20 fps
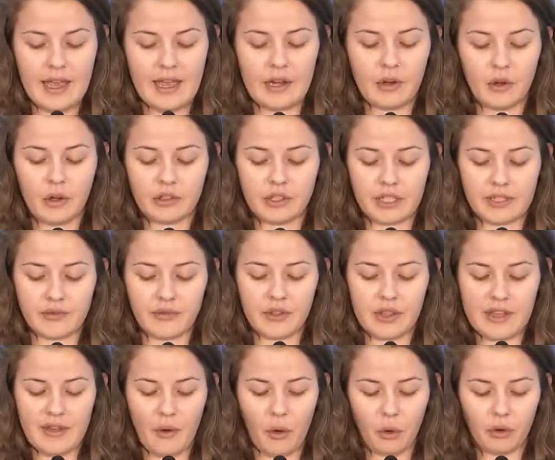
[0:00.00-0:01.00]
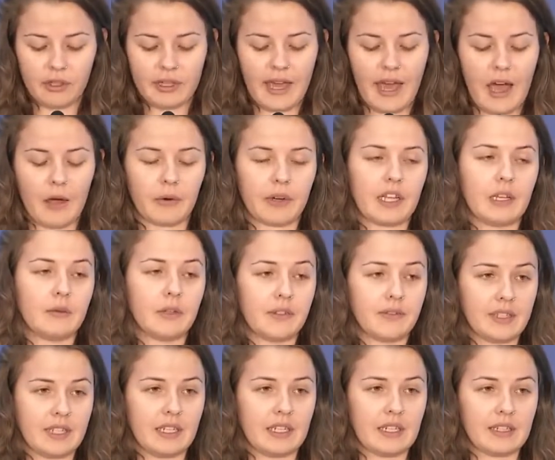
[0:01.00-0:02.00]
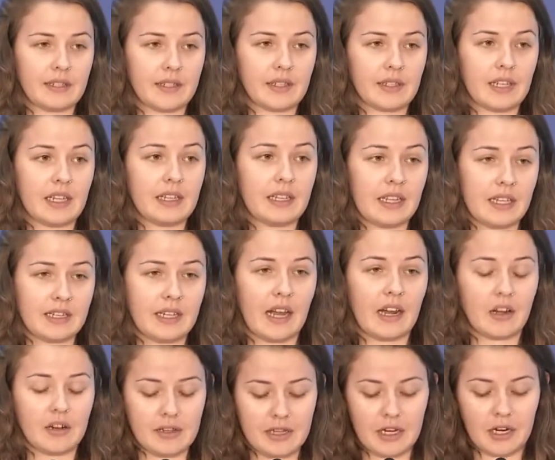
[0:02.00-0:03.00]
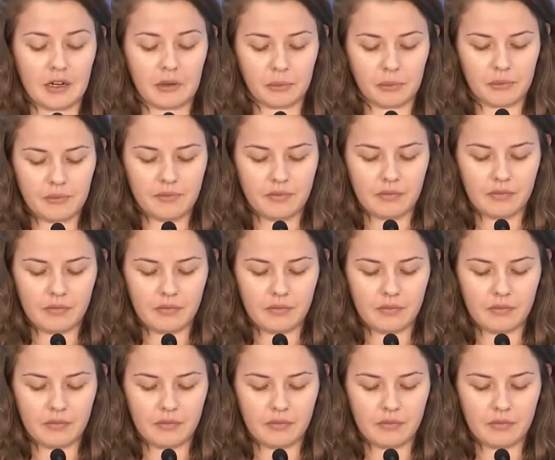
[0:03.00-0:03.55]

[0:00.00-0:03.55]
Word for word: and hold us for the only hour he would have seen us in the entire year.